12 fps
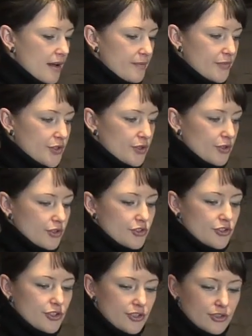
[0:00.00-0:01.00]
So you'll
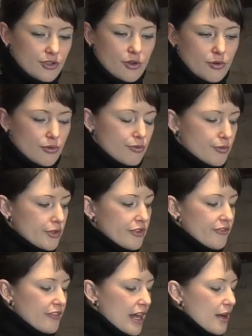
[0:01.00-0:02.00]
just go through your
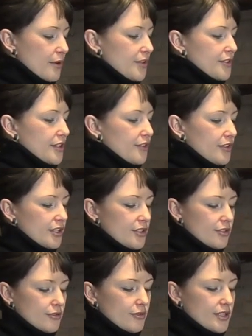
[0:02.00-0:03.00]
flowers.
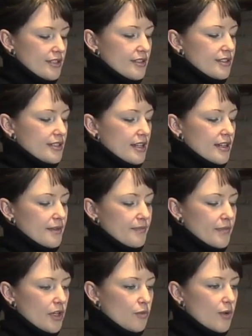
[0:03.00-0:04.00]
This is
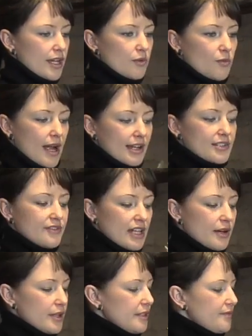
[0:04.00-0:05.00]
white wax
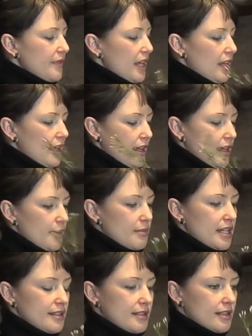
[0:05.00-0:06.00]
flower, and
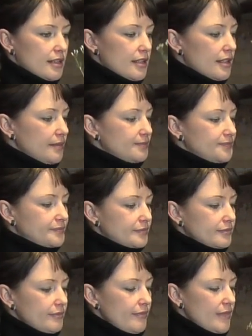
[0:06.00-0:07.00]
basically
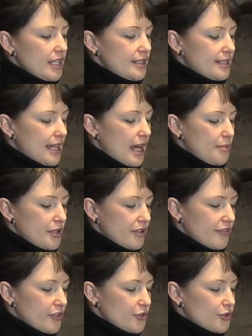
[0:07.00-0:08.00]
tap it
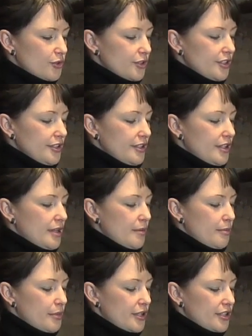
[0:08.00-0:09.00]
off your shoulder,
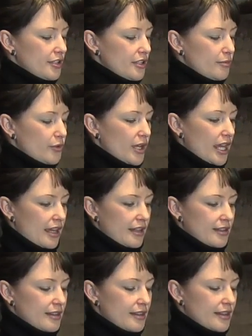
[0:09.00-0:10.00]
put it to the bouquet.
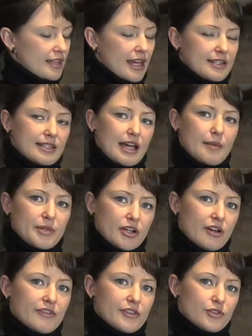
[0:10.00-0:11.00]
That tapping
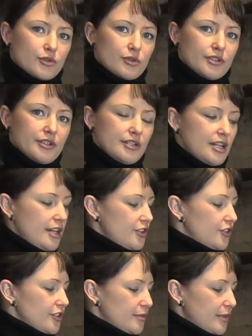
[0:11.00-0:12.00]
off the shoulder
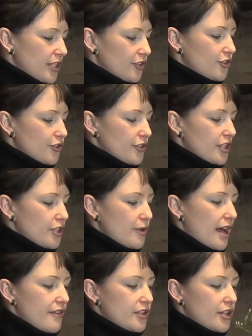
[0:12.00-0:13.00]
just makes sure that you
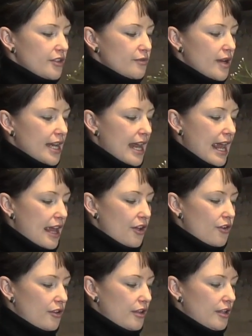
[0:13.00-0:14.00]
have it on the right
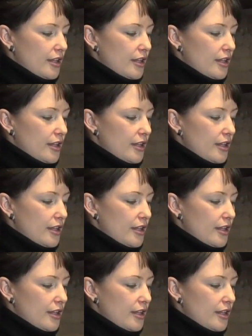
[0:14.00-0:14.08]
angle